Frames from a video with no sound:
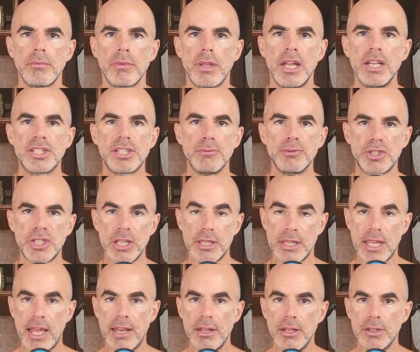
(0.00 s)
And it's some shit
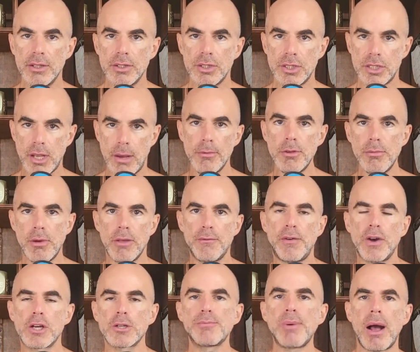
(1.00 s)
that some of you
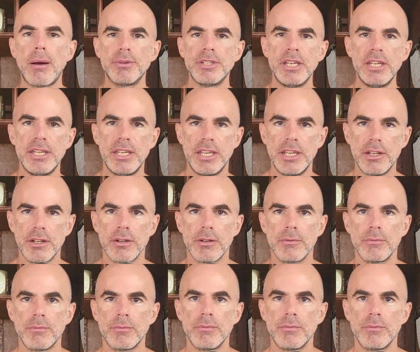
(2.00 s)
motherfuckers probably need to hear.